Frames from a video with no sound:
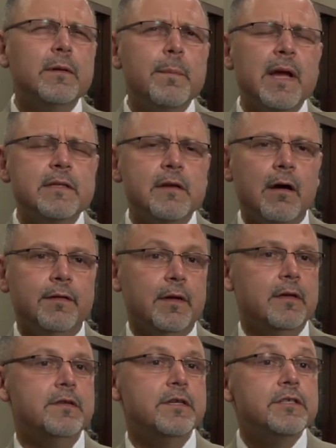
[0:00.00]
depends on the
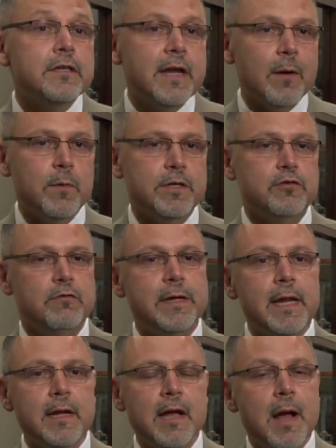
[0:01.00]
condition that we're
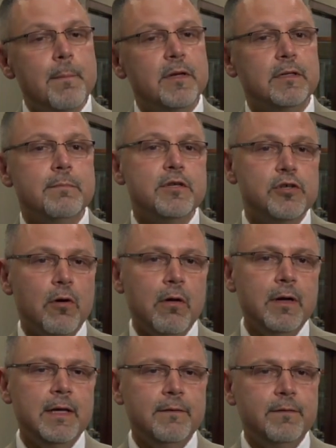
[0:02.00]
treating, but the
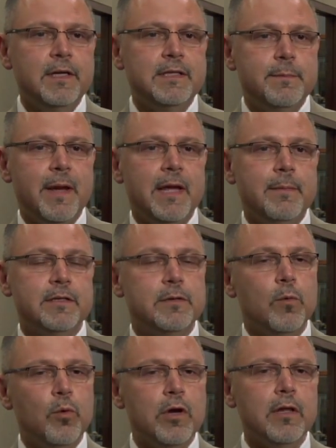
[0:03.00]
majority of these babies
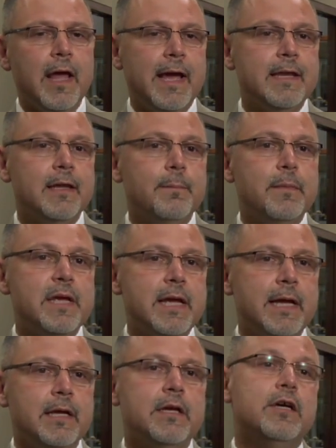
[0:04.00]
will end up
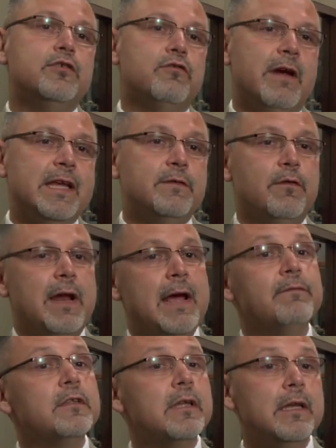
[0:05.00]
being transferred
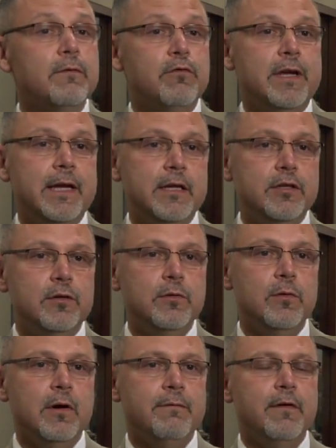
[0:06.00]
after delivery
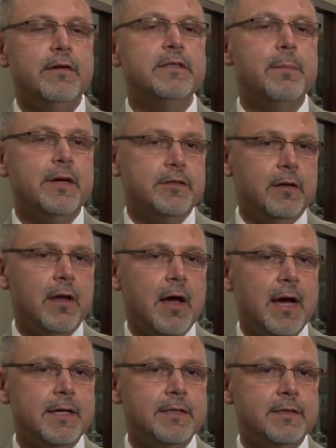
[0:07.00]
into a very
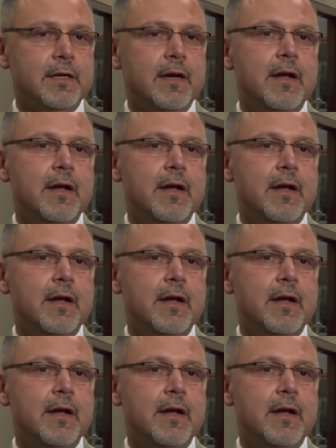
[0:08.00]
specialized